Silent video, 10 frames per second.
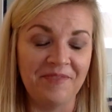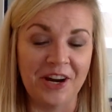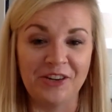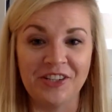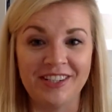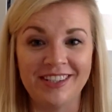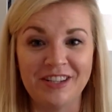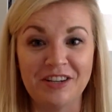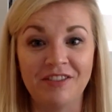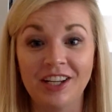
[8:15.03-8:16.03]

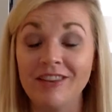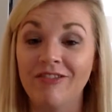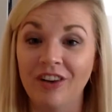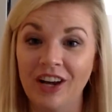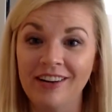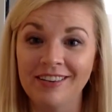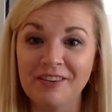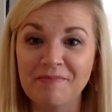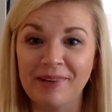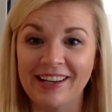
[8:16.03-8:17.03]
They're really fun
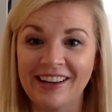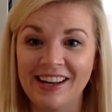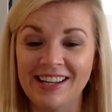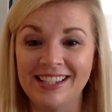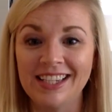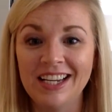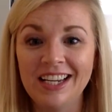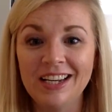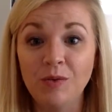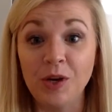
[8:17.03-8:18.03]
because
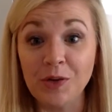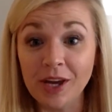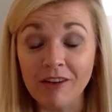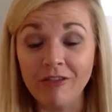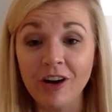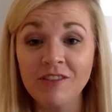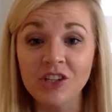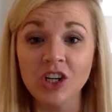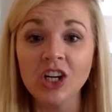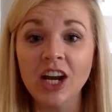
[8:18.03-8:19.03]
when you get in front of a
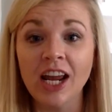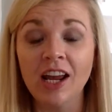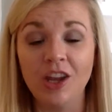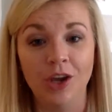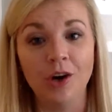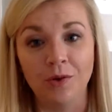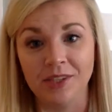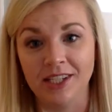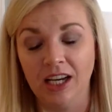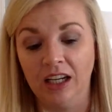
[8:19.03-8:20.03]
jury, you don't
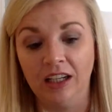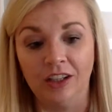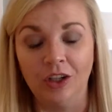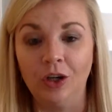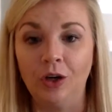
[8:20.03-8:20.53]
say,